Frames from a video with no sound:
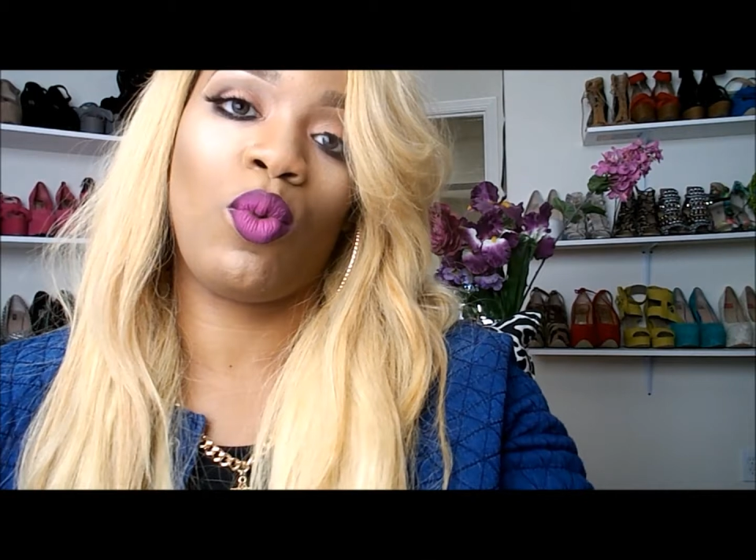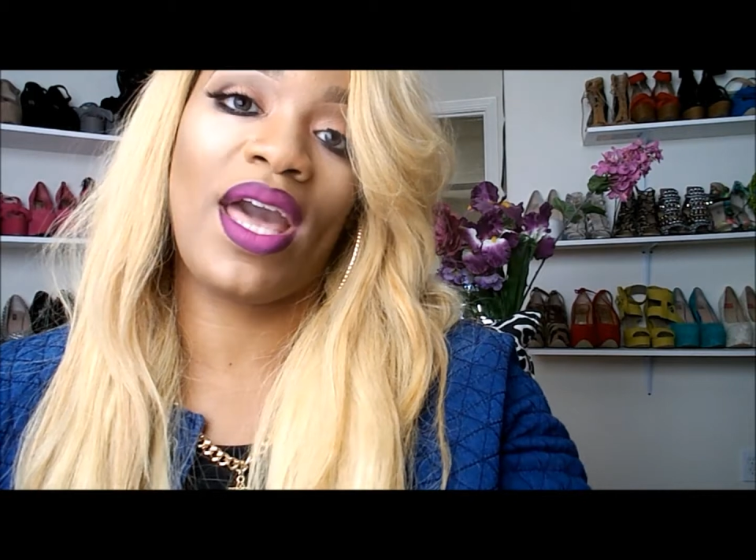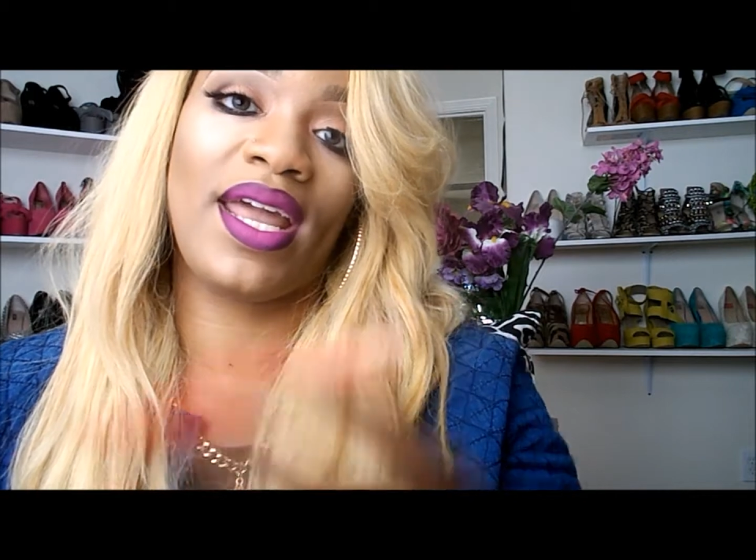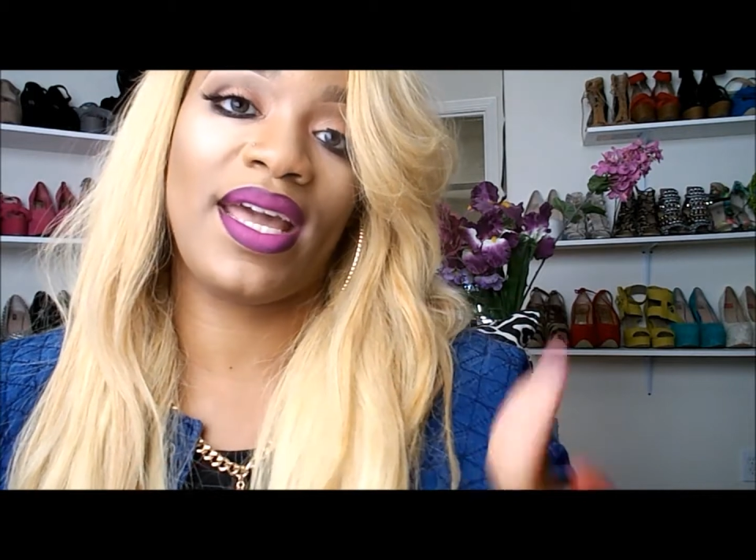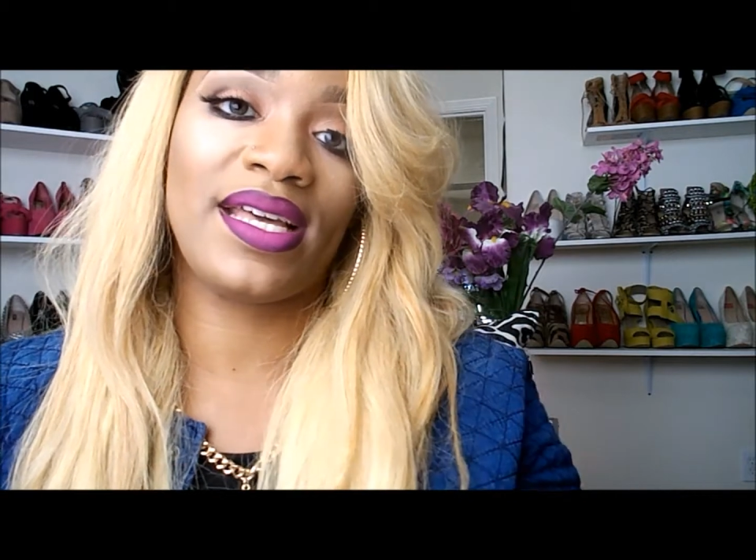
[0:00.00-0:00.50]

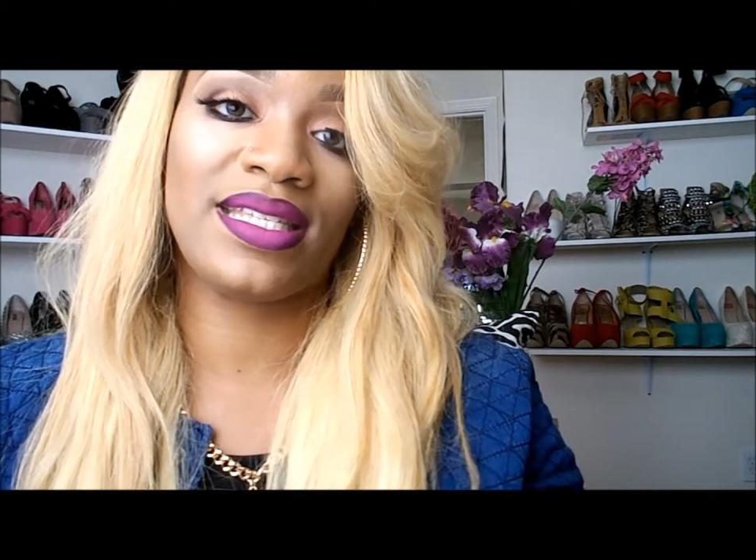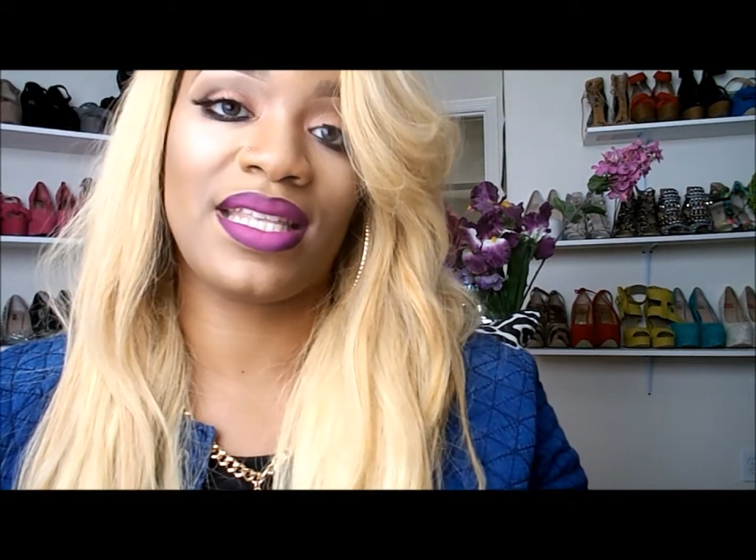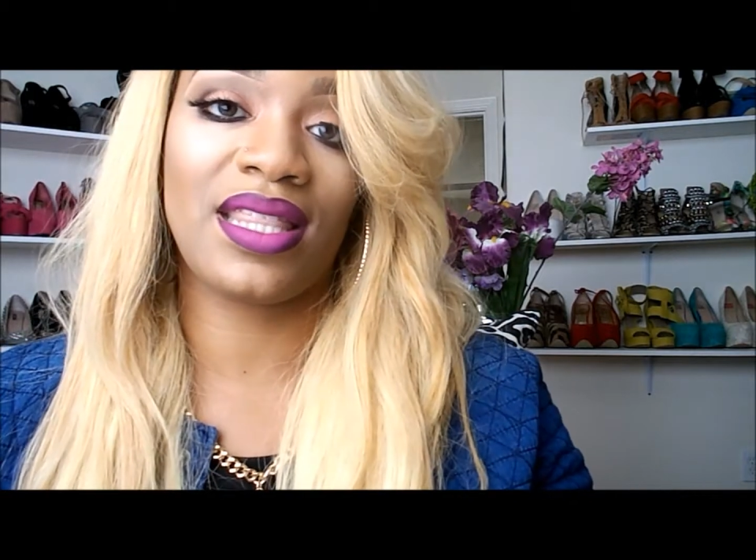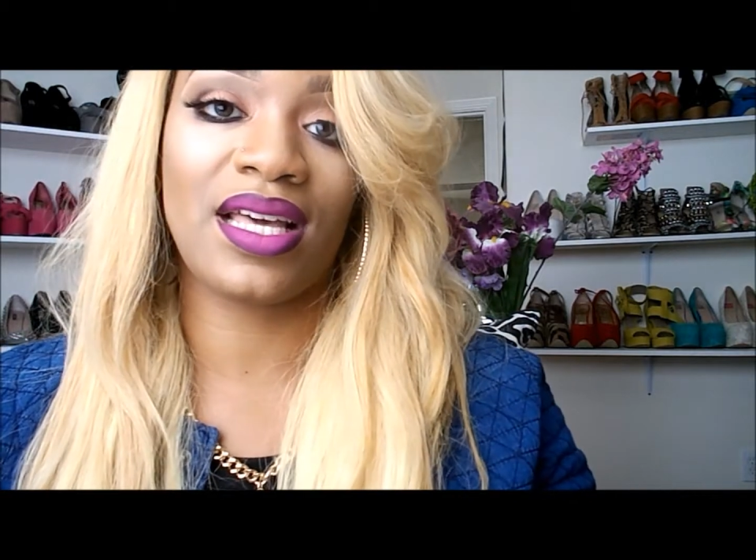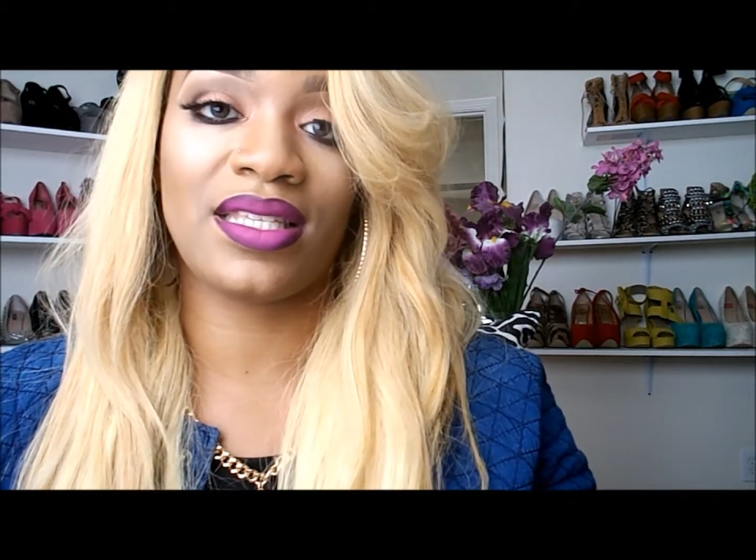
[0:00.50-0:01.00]
weddings
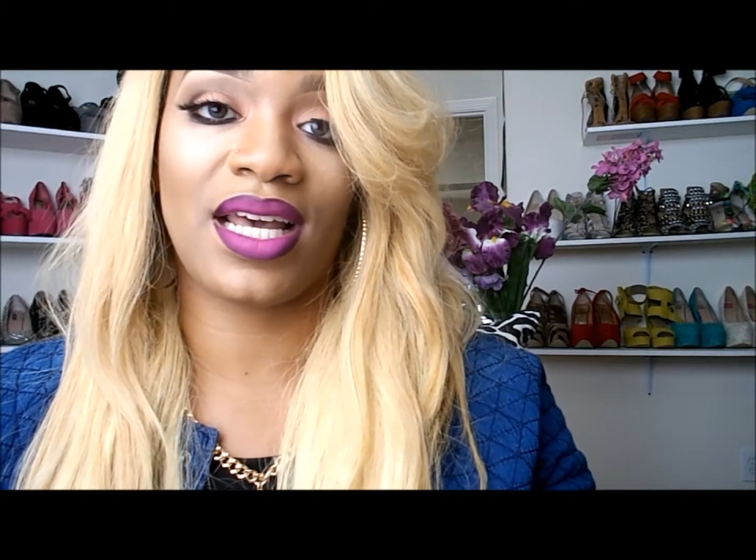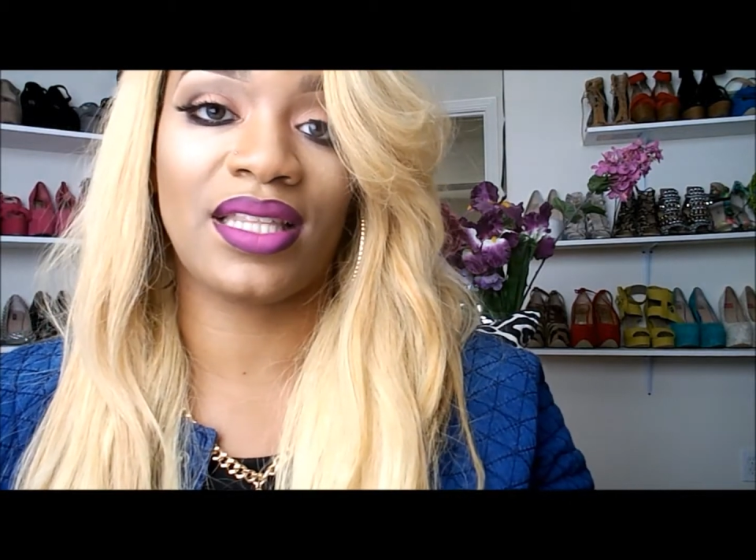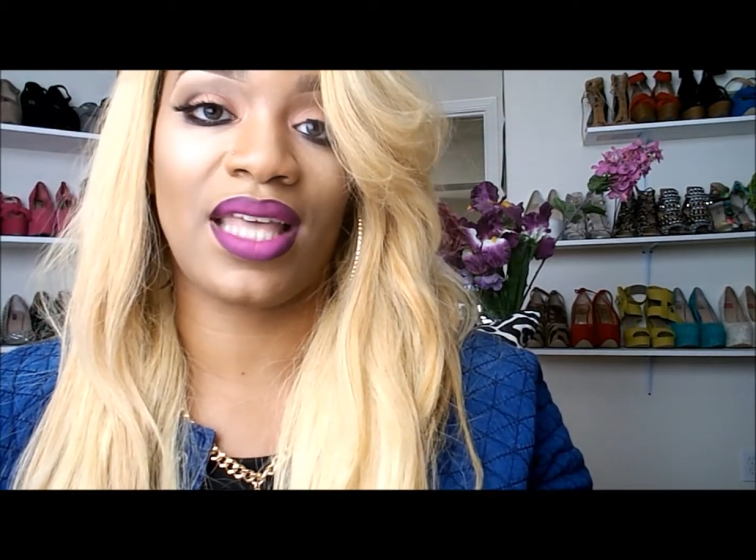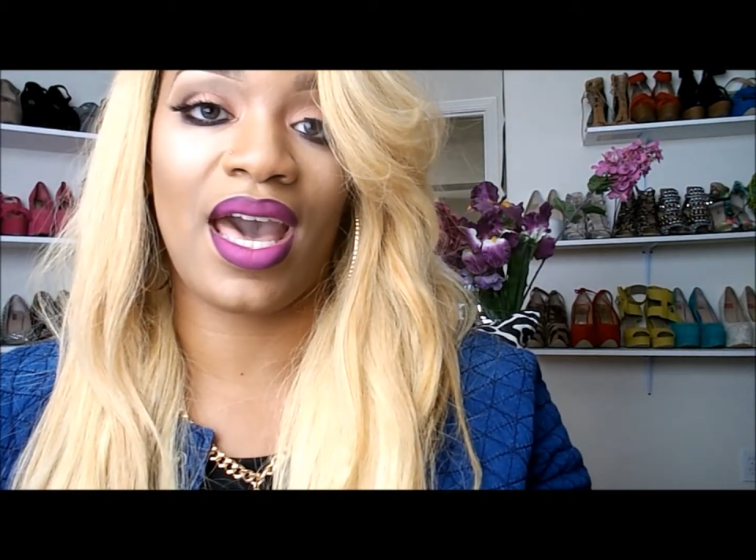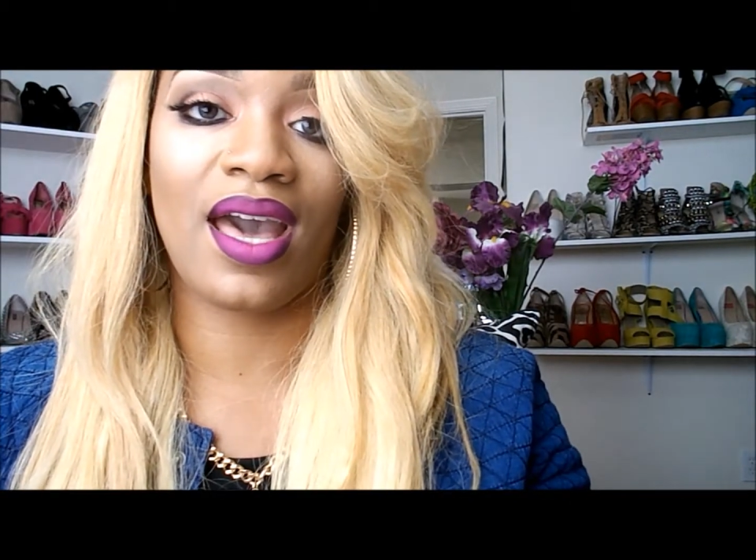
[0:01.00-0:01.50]
and things
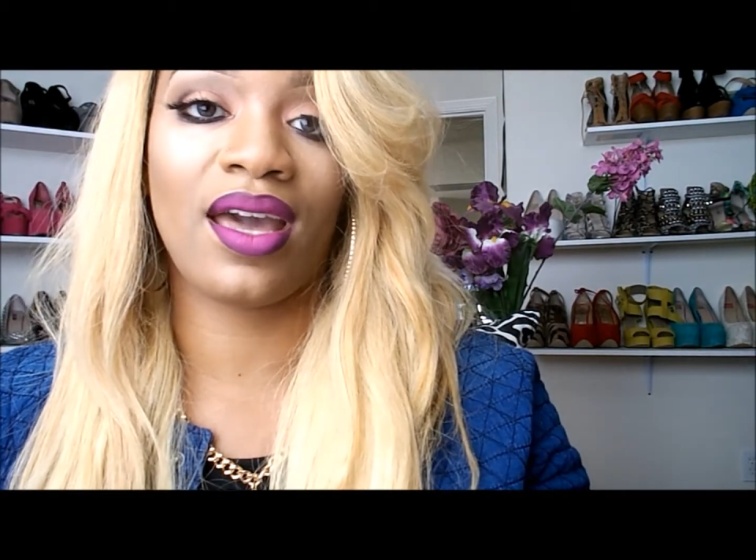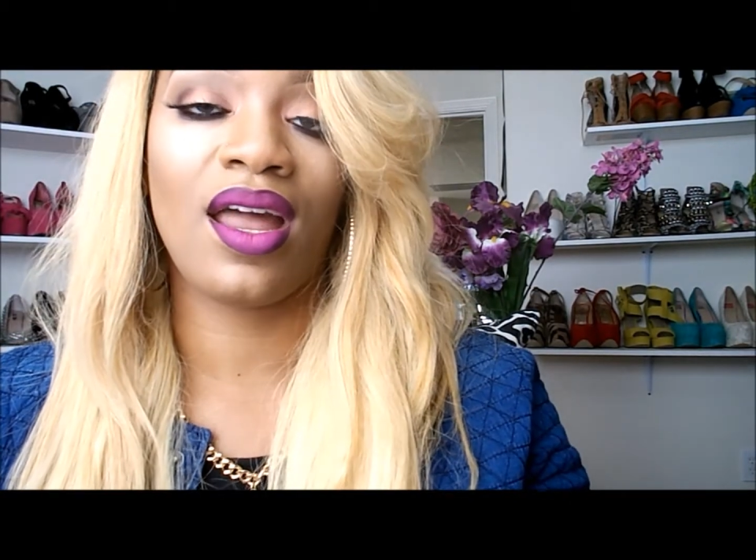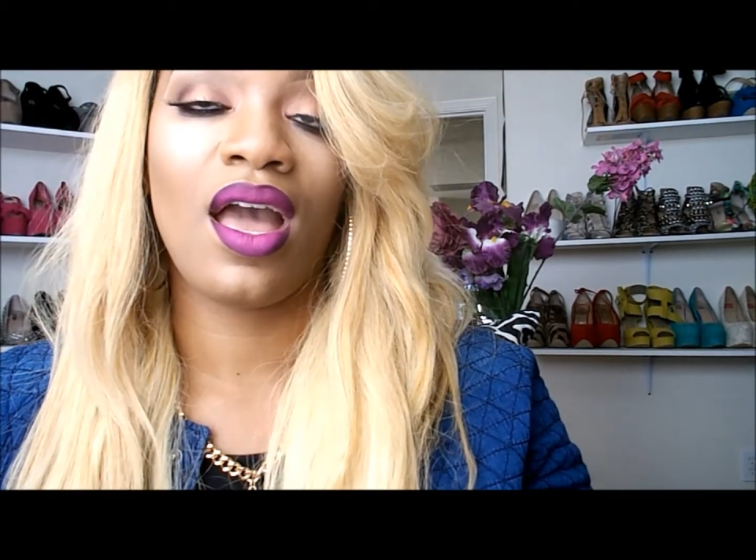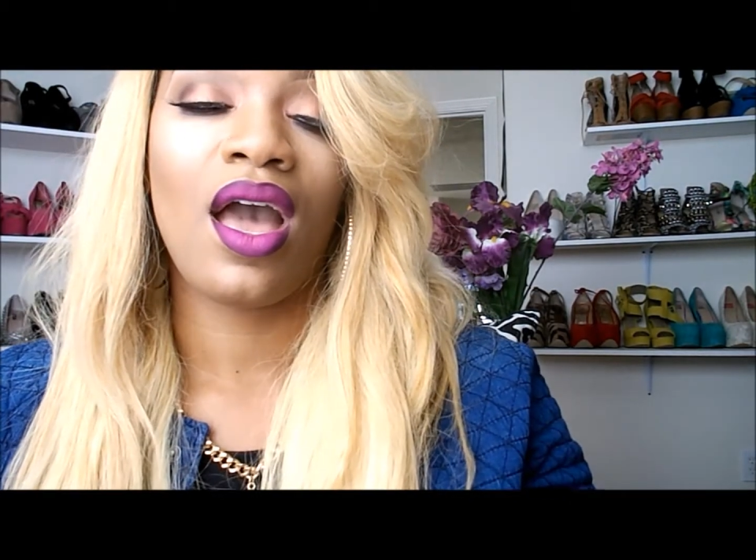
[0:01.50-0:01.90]
like that.